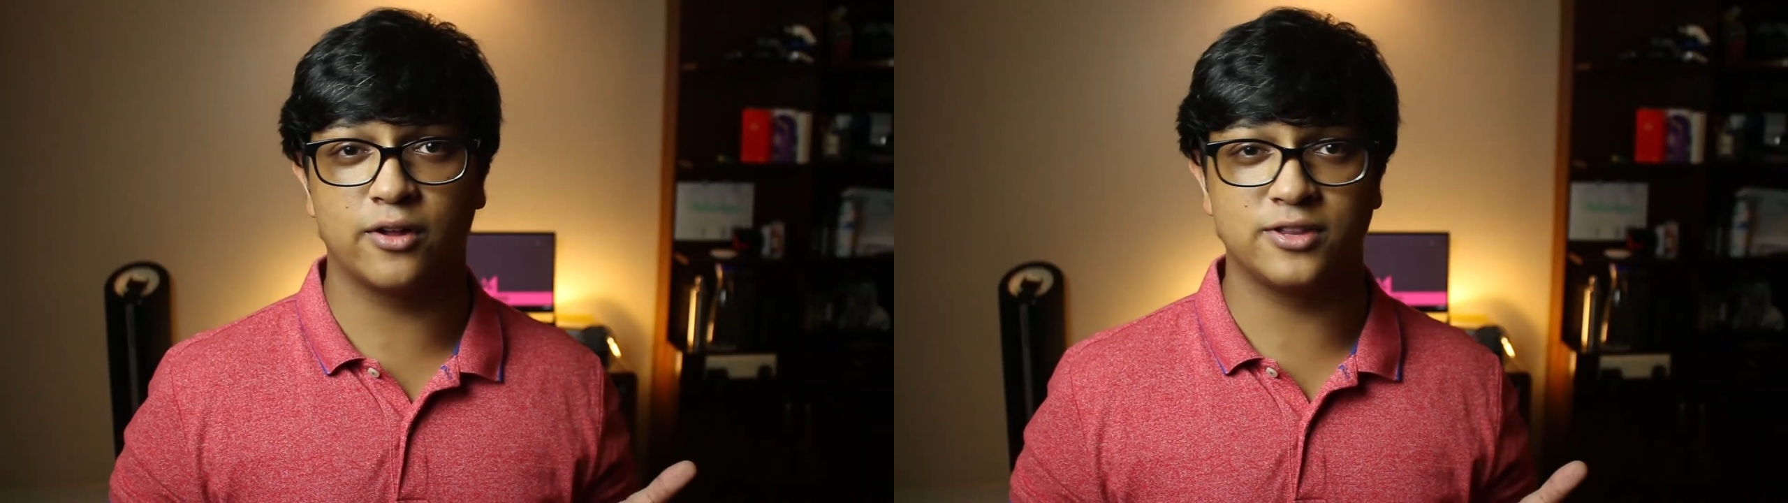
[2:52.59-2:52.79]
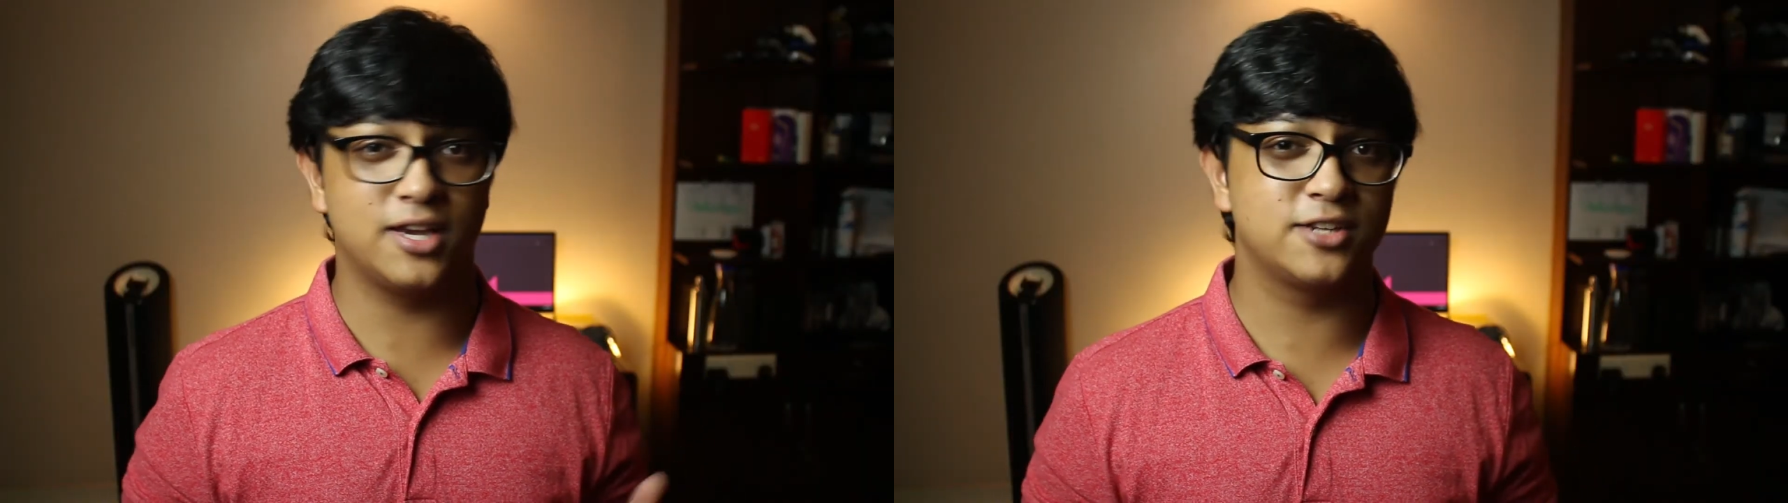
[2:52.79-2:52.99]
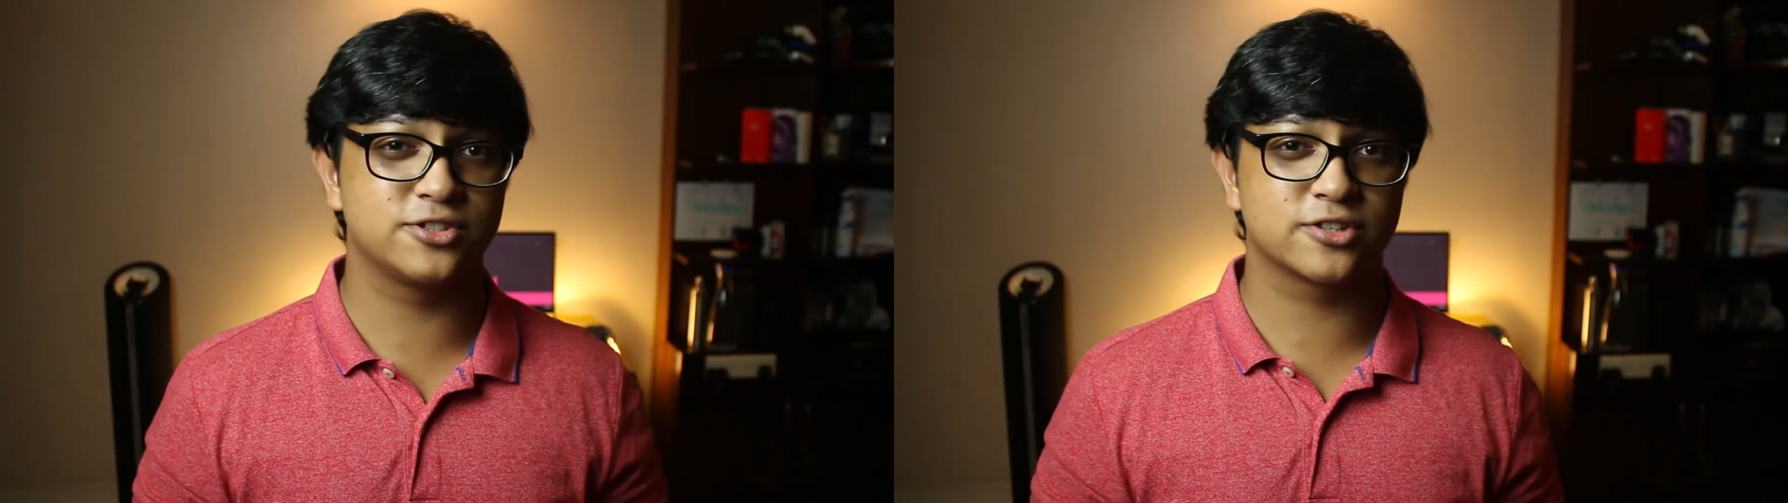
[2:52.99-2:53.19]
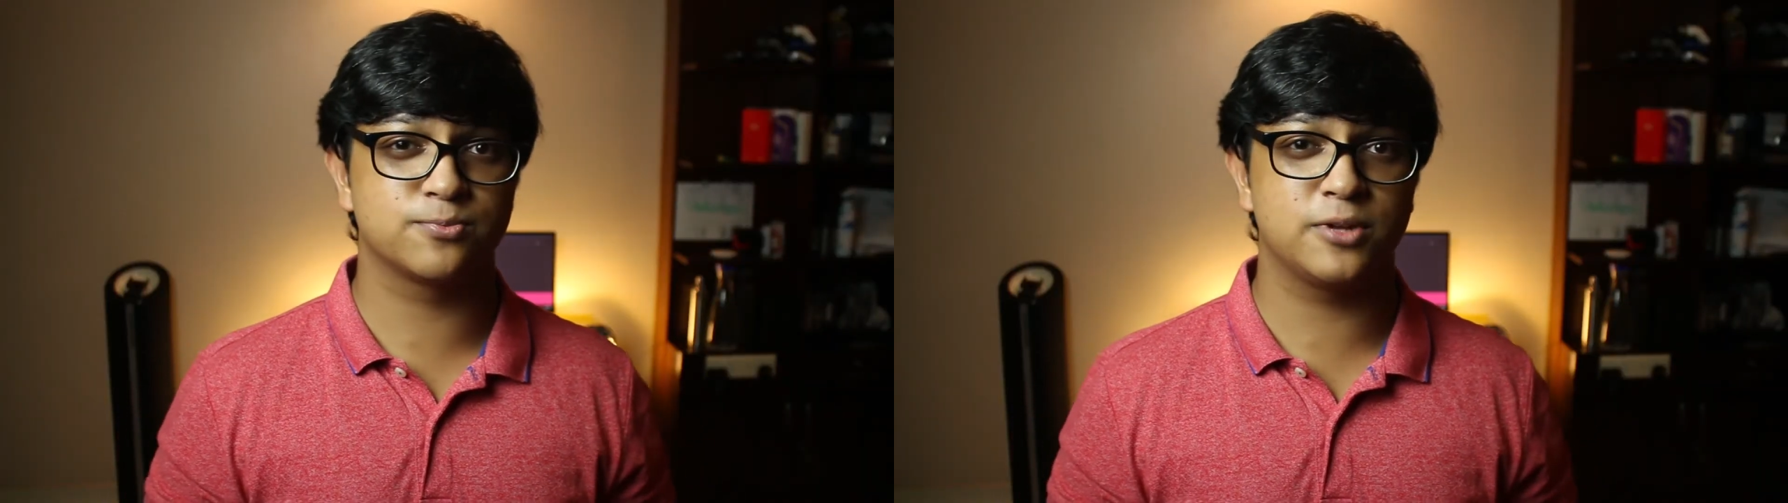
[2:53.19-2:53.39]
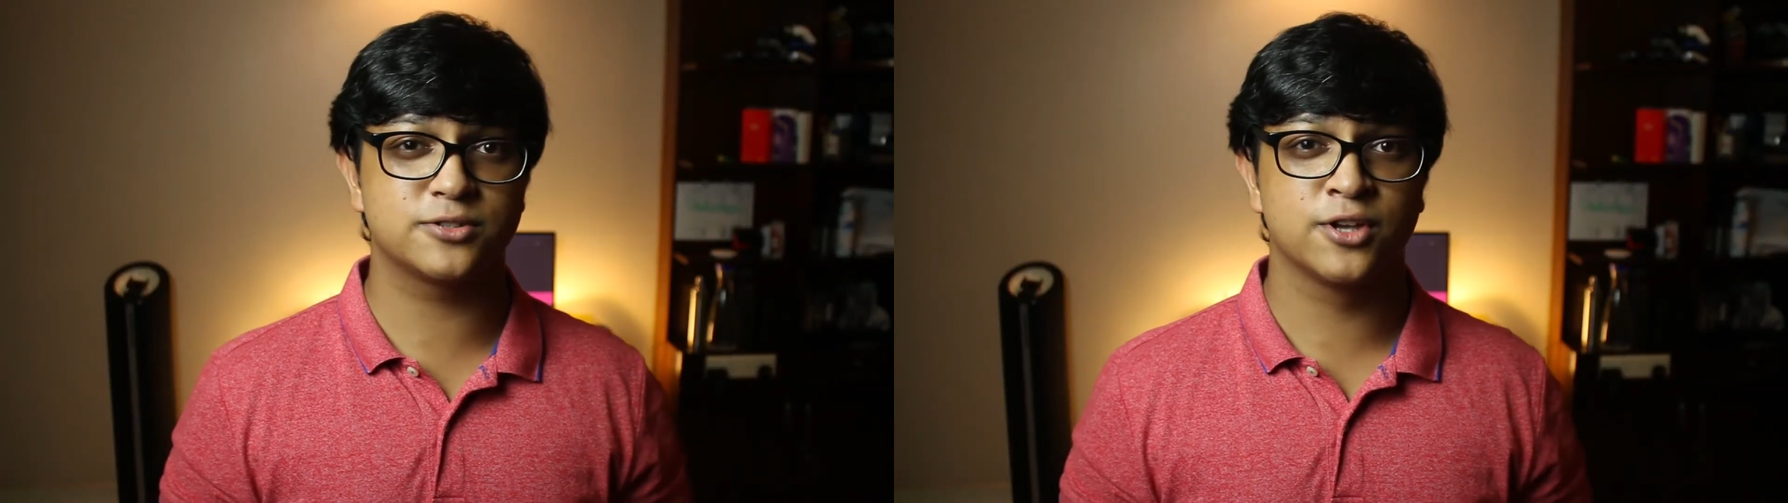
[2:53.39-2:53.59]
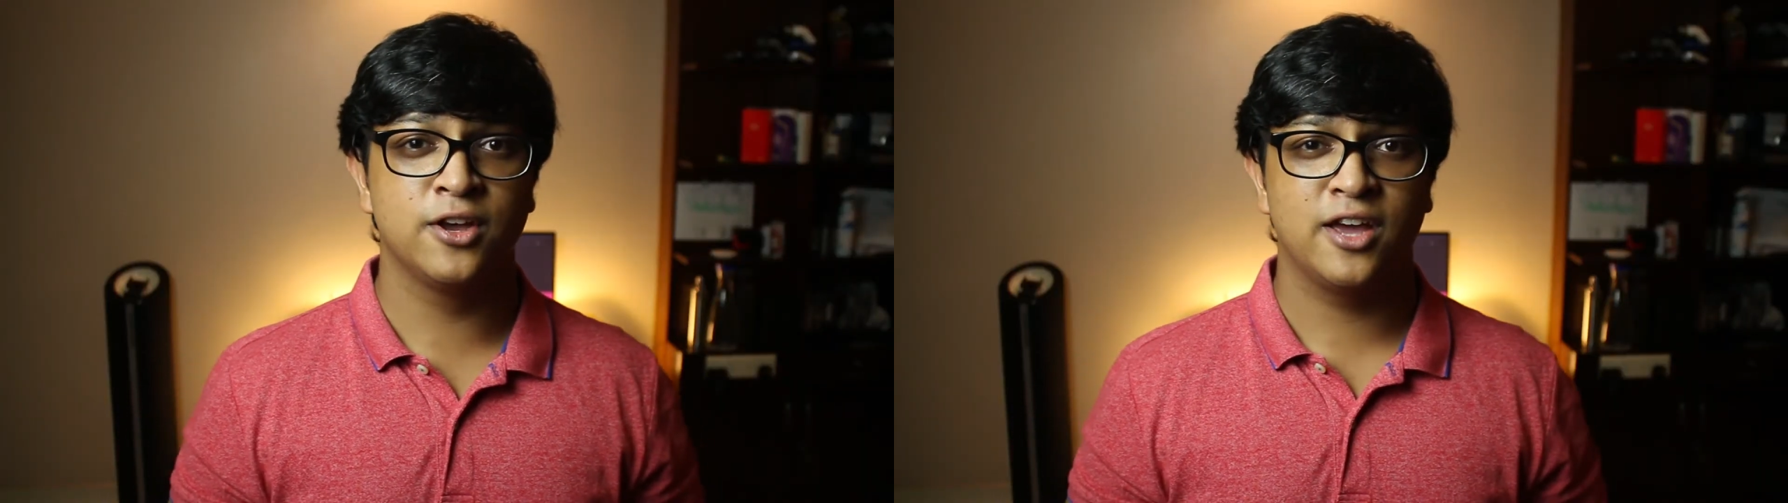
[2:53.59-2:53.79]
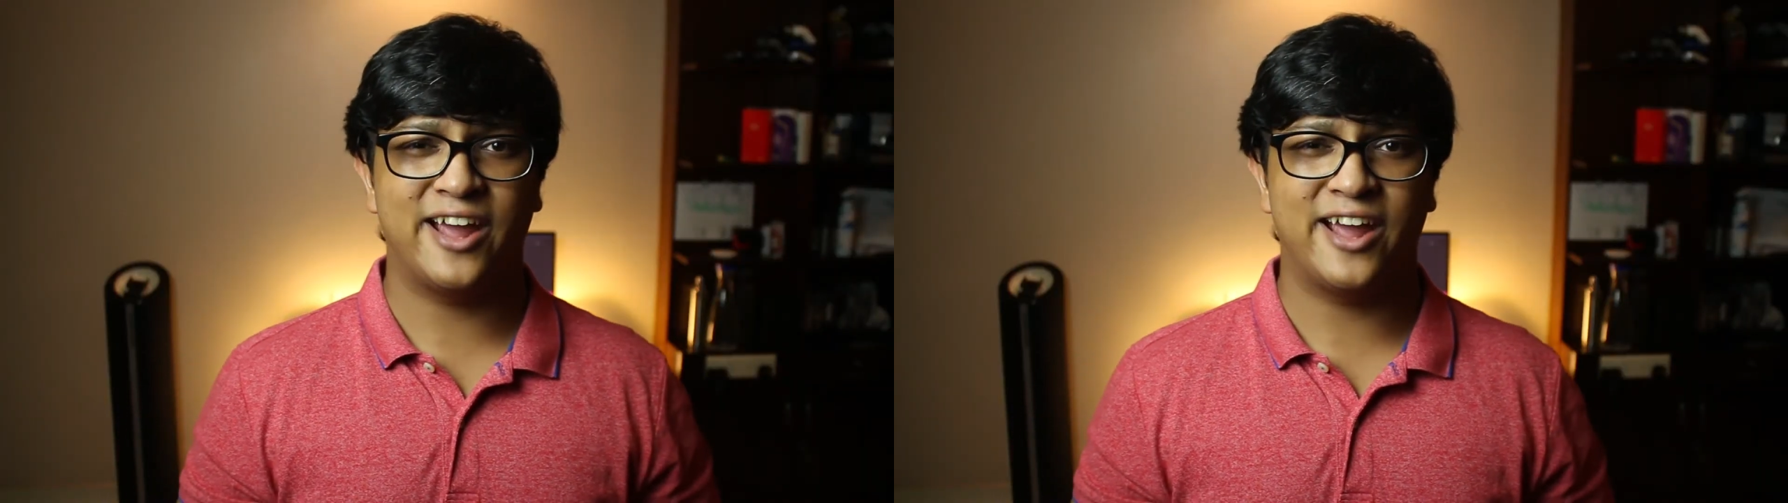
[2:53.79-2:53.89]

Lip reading: on the H6 Plus,